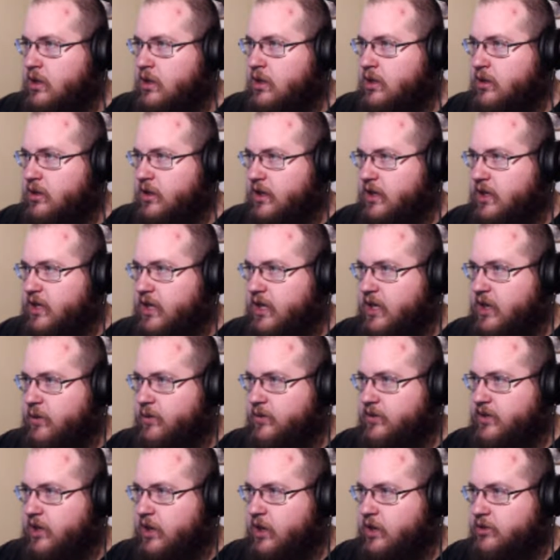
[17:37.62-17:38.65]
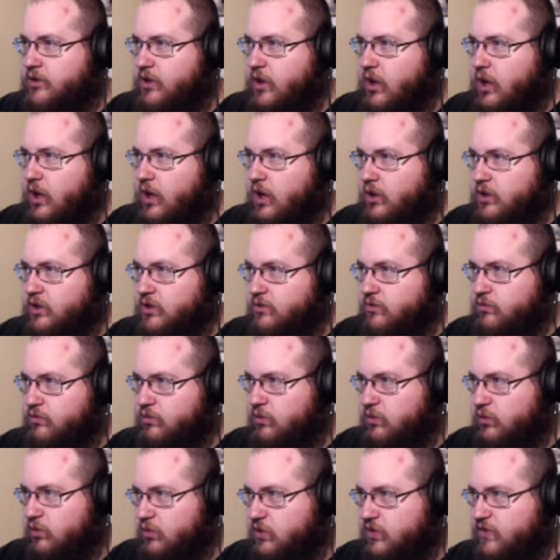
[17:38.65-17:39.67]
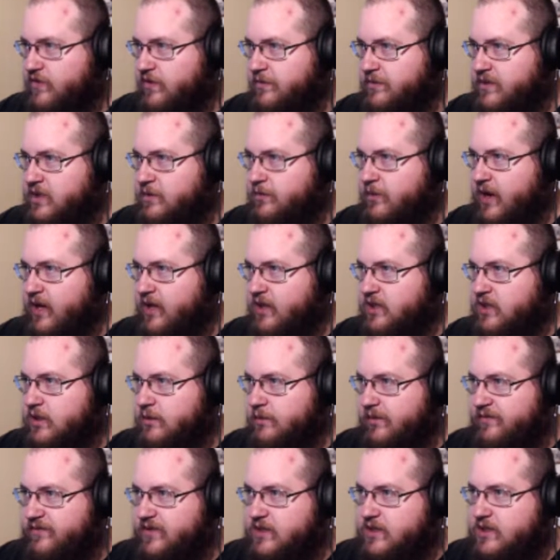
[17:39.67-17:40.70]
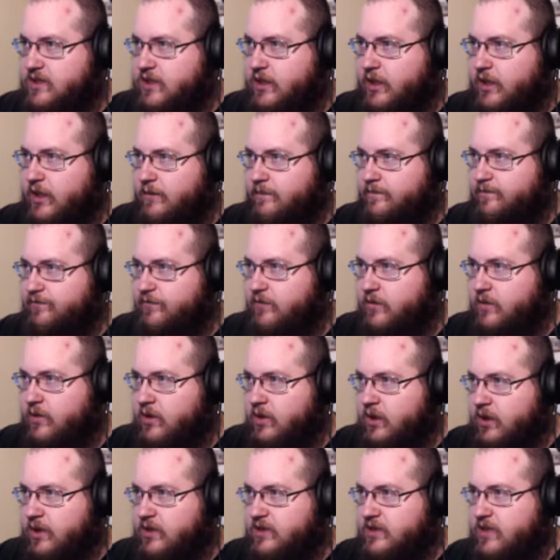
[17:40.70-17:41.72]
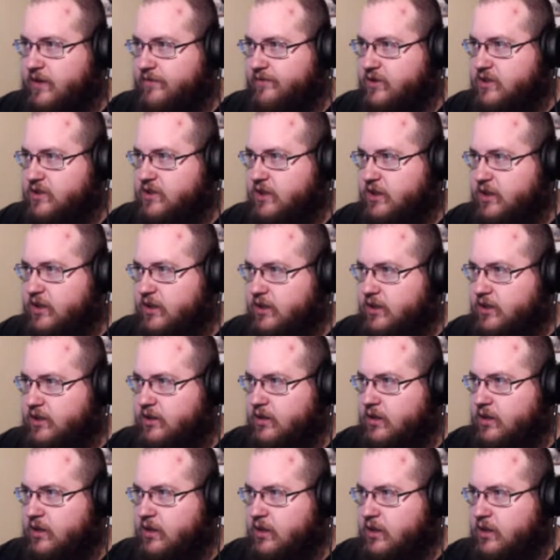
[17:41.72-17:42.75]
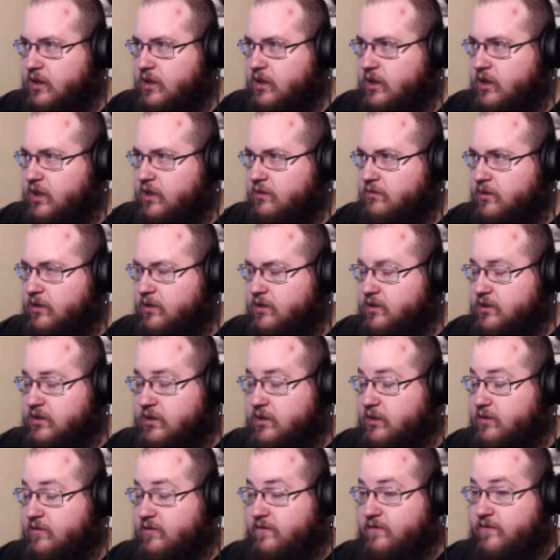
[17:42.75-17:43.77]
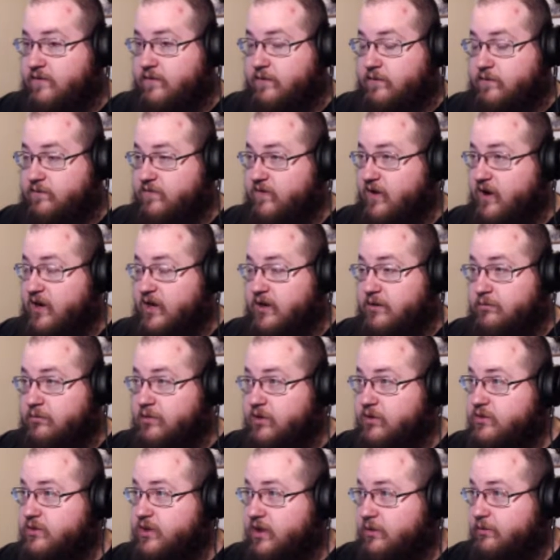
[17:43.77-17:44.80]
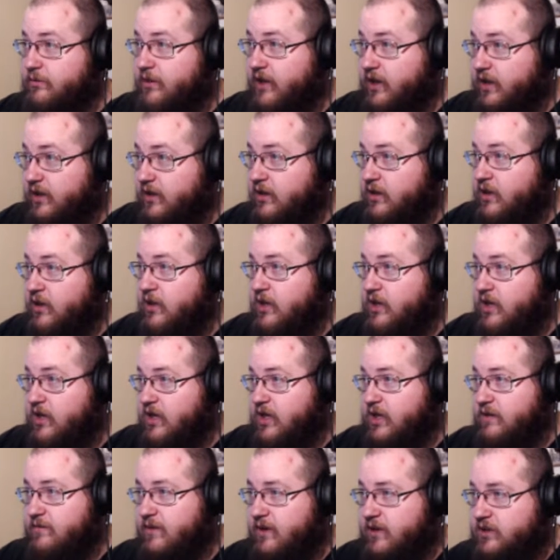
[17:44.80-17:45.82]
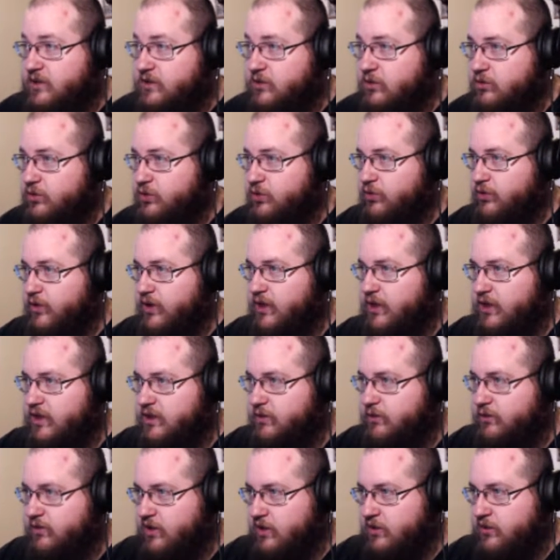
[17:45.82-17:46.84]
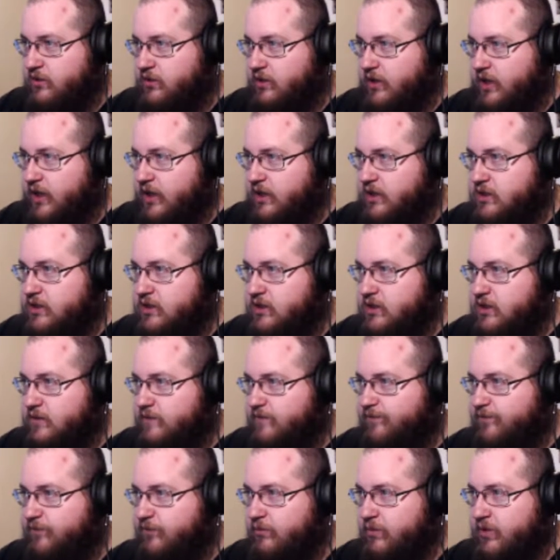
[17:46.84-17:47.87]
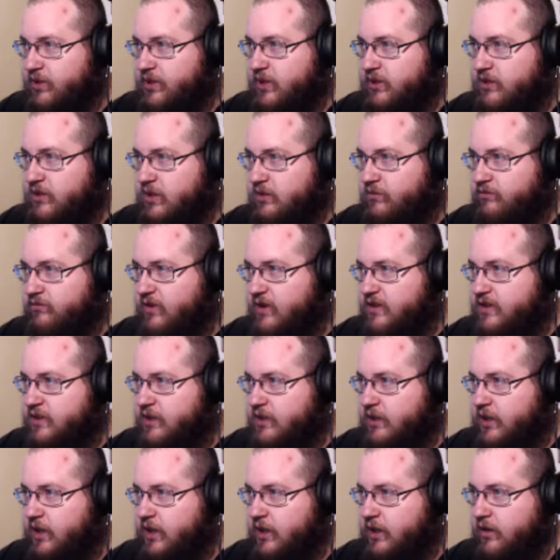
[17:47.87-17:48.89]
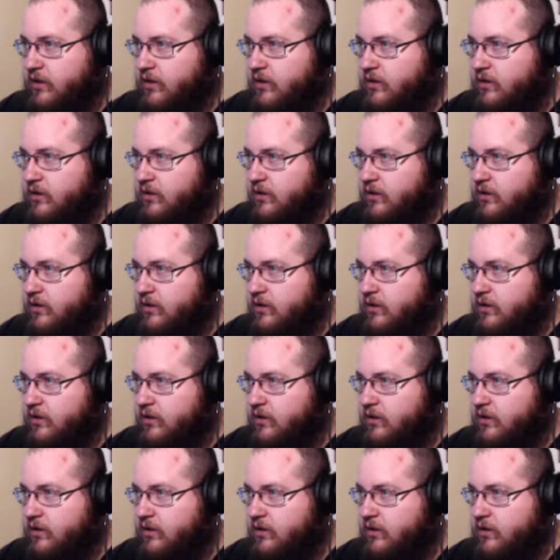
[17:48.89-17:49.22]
The king with 100 hearts rules from his palace above the city. He has never seen. He makes... fucking music, man. He makes no treaties with other lands, but there's unrest in the air.